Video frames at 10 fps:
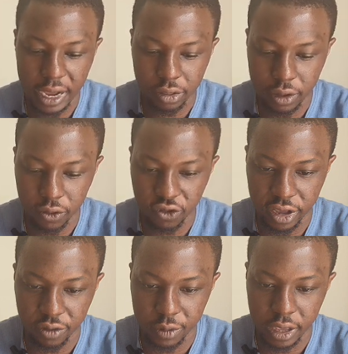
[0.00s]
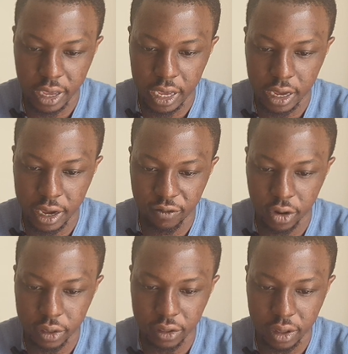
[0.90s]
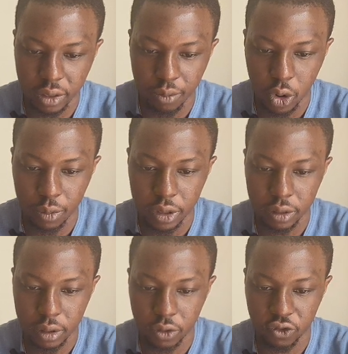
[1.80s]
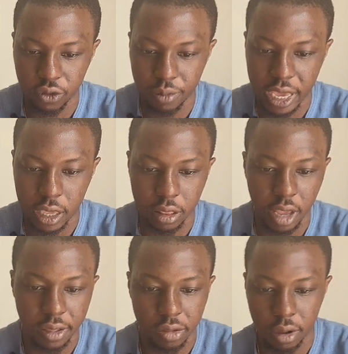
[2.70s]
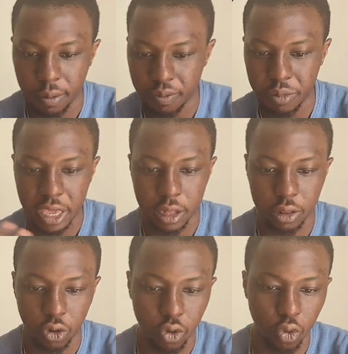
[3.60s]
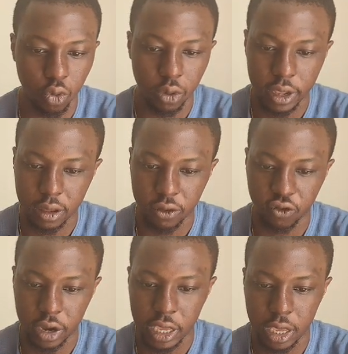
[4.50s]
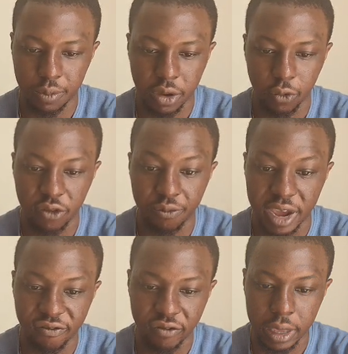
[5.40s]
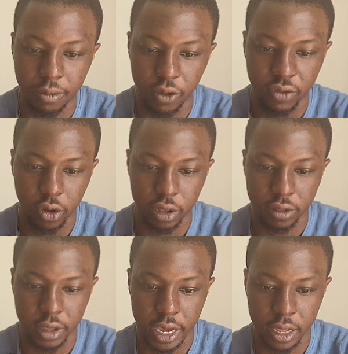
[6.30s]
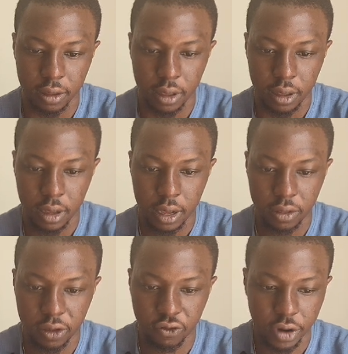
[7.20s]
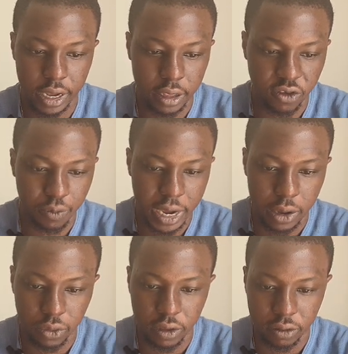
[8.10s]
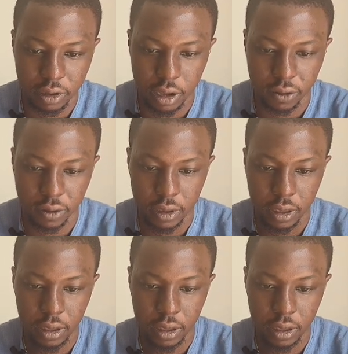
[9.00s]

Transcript: I said to ChatGPT, hey, I've got this at the moment. Could you make it nicer, make it look cool, etc., in keeping with my theme of the colors I had, etc. And it spat out this class.